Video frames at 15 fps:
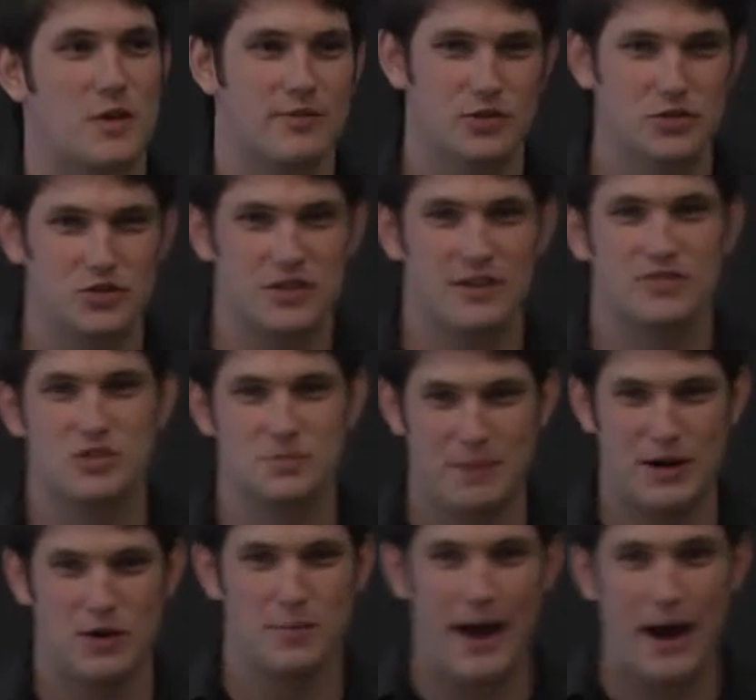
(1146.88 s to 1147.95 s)
whenever you just have
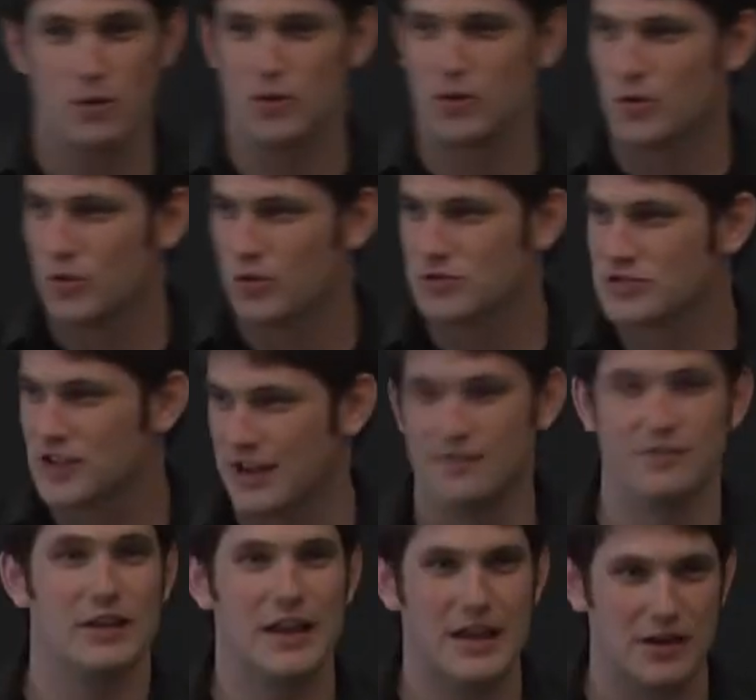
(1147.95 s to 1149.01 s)
spare power cords kind
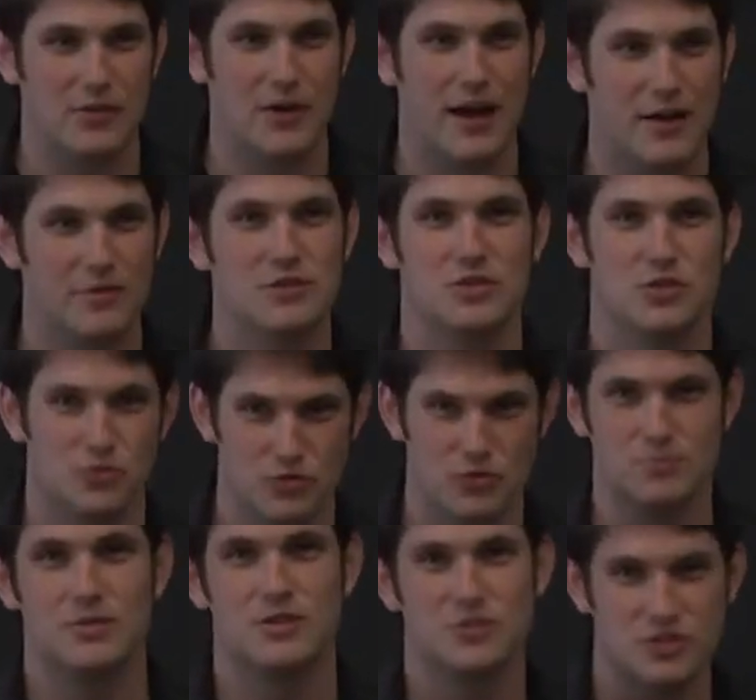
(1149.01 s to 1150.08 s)
of laying around, and your
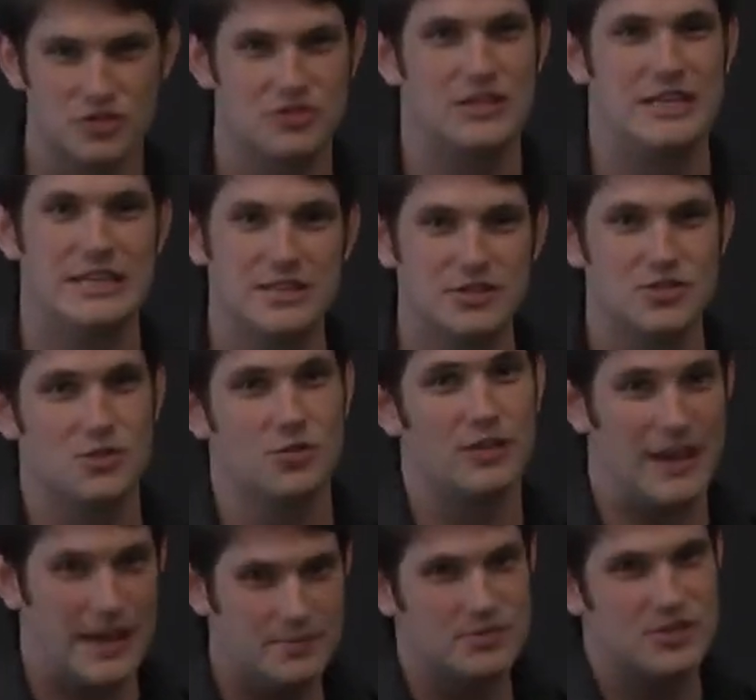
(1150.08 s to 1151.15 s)
Roomba just eats your
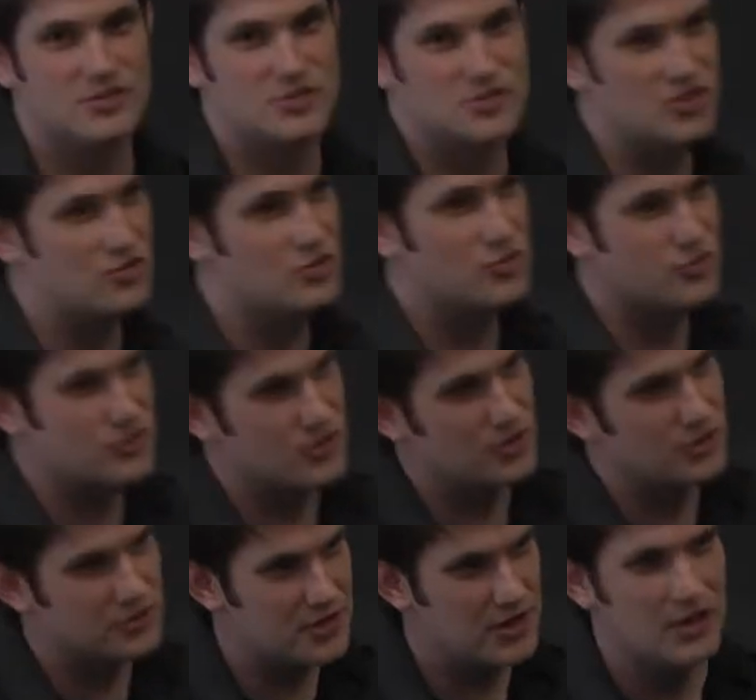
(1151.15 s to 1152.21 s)
lamps as a general
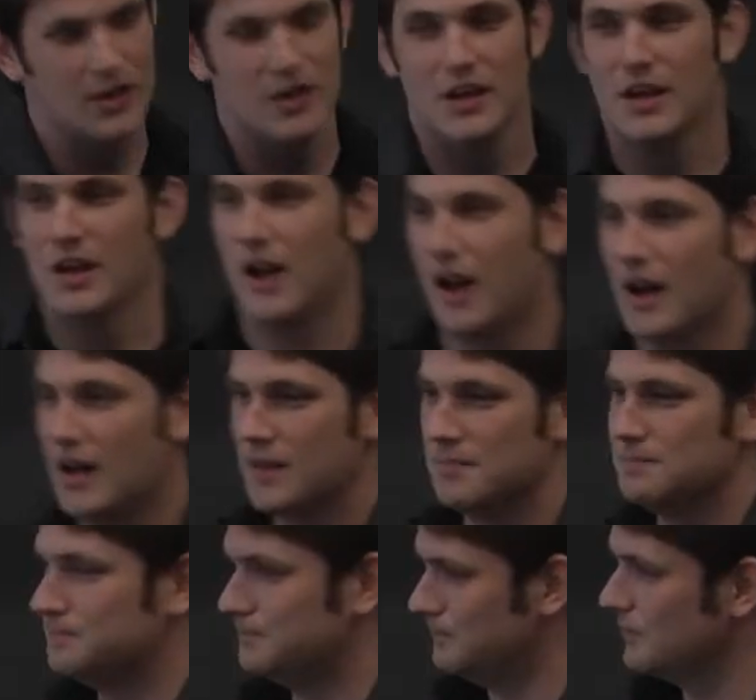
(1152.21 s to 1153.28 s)
result.
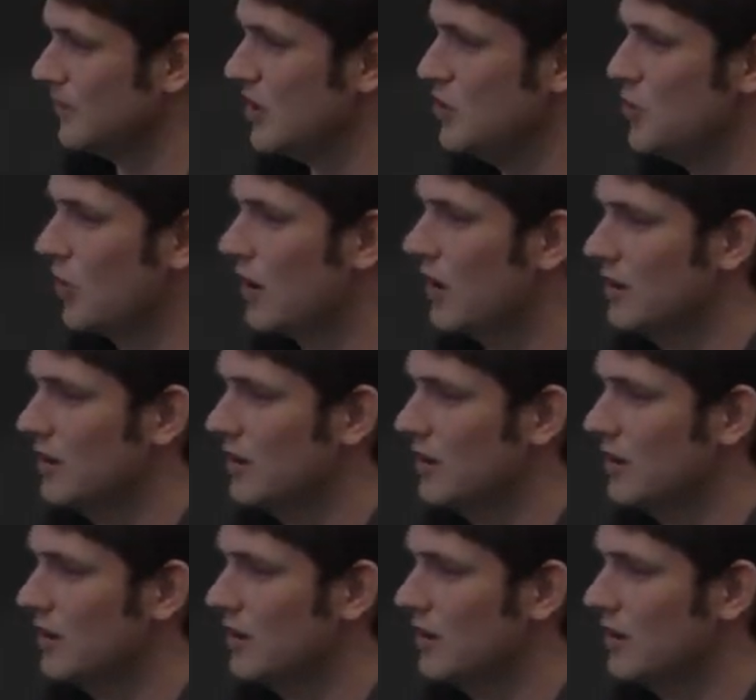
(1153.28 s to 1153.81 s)
It's